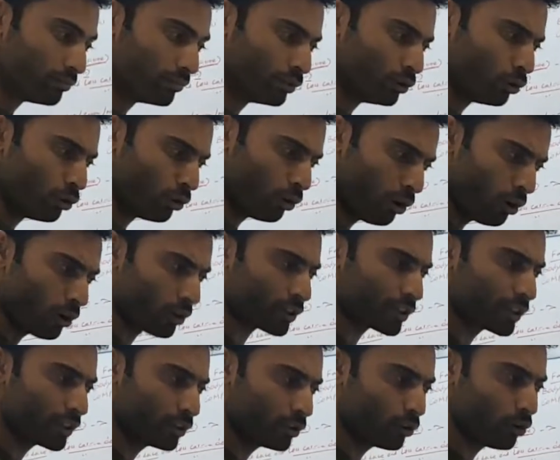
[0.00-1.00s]

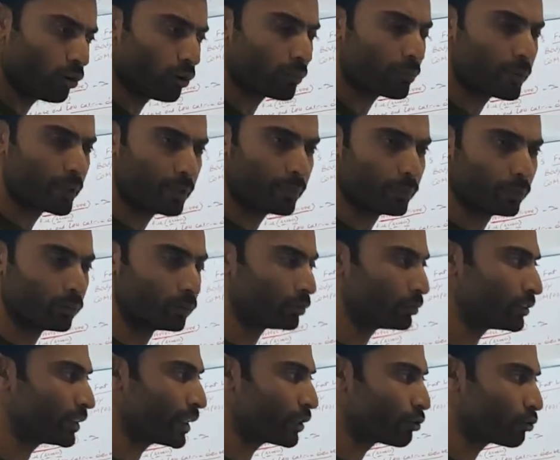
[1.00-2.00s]
Lots and lot of people,
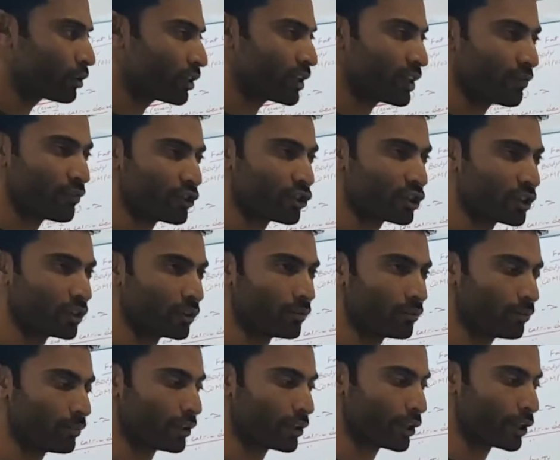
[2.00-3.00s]
they do the
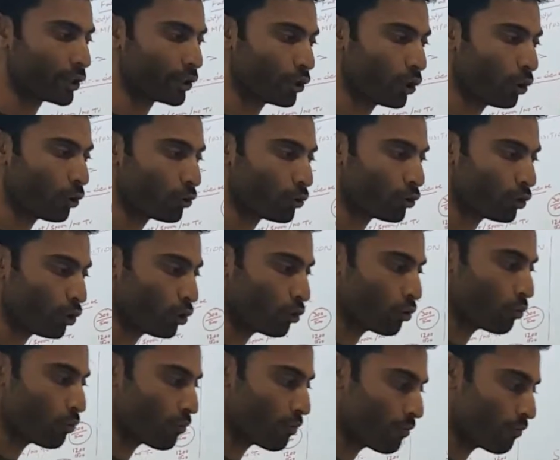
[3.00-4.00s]
deficit, but they don't
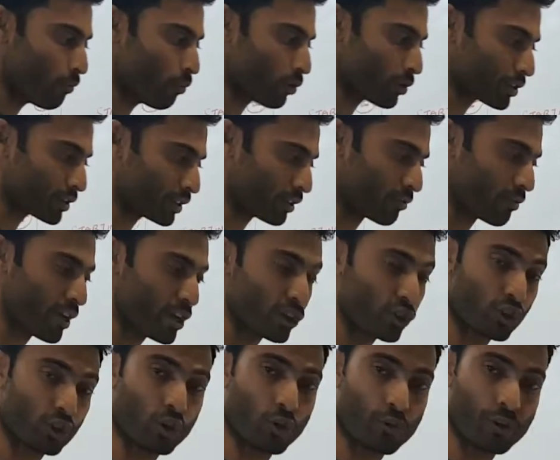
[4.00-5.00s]
know what the
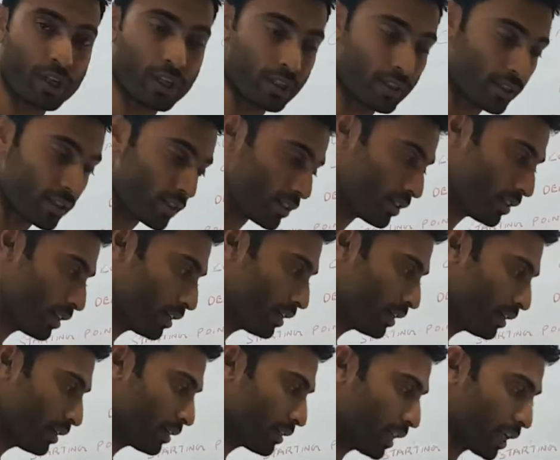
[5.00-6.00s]
ratio is.
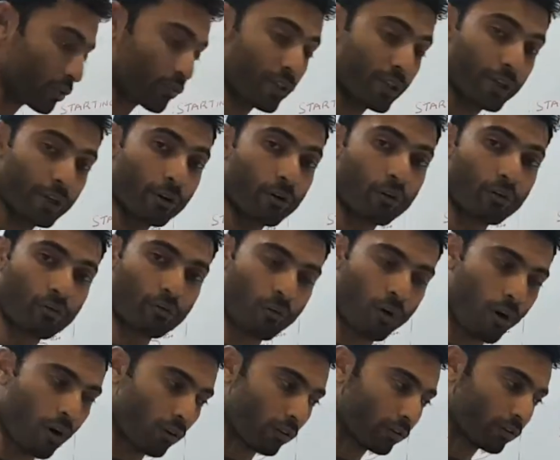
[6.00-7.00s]
That's where they go
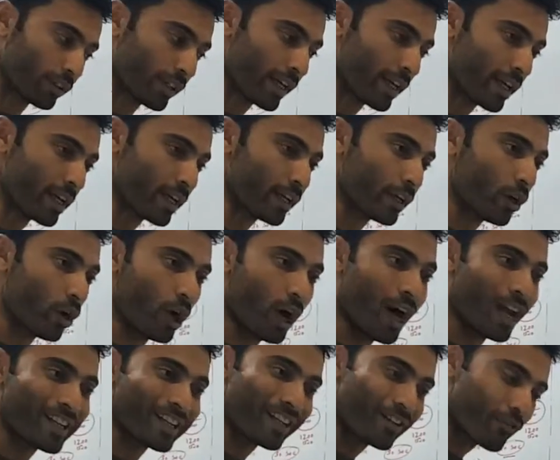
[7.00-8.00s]
wrong. They
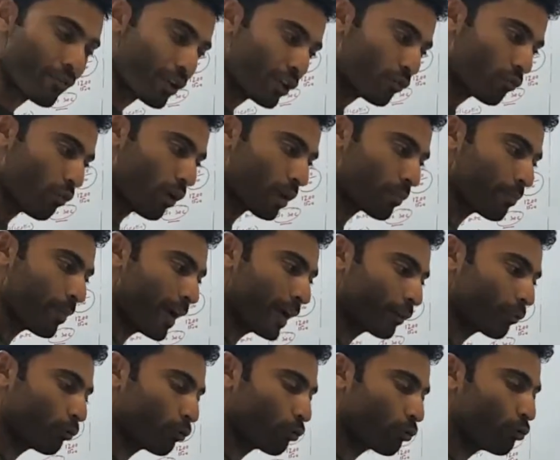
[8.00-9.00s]
underread one
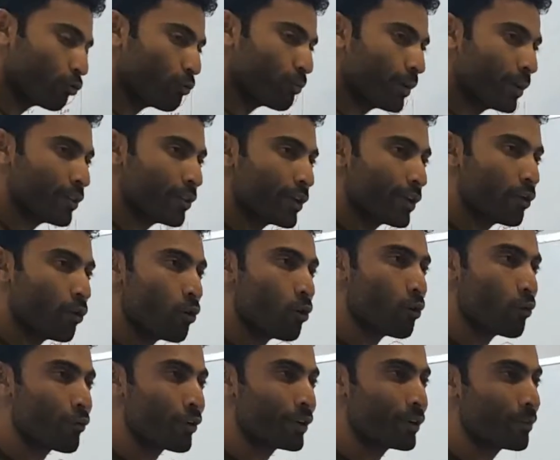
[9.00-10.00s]
macro group and they
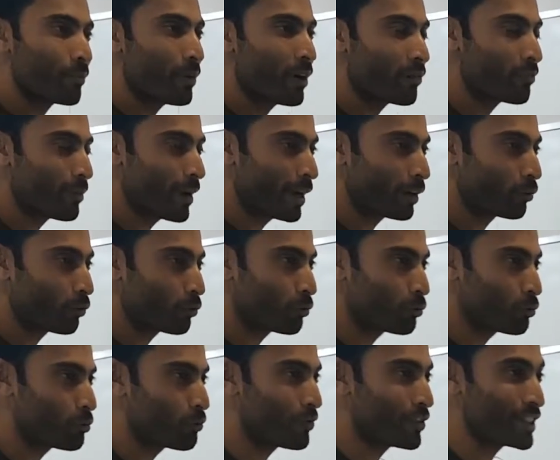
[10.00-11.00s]
overeat on one macro
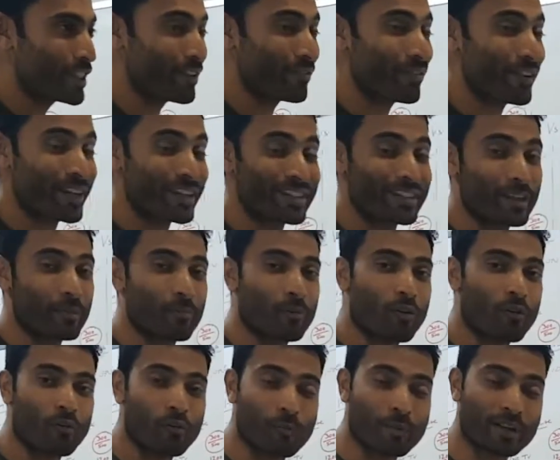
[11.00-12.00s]
group, which affects their
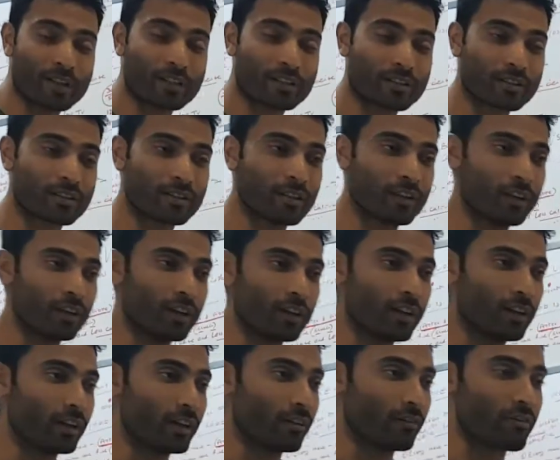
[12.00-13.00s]
performance,
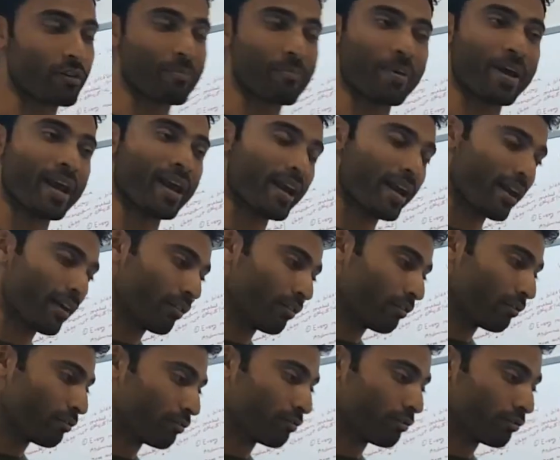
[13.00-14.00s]

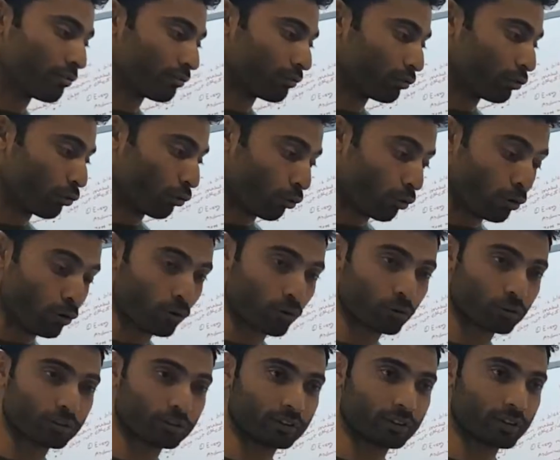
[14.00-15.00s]
repair,
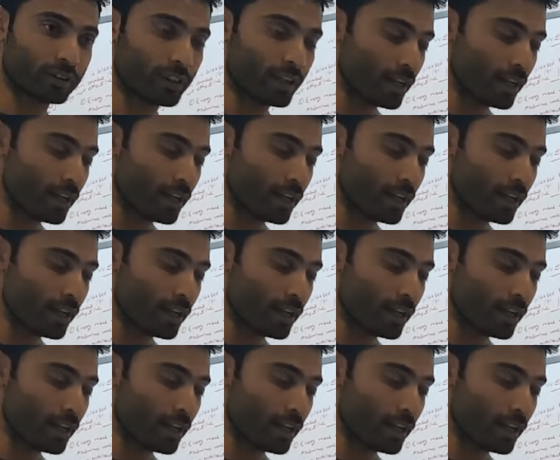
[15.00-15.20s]
growth,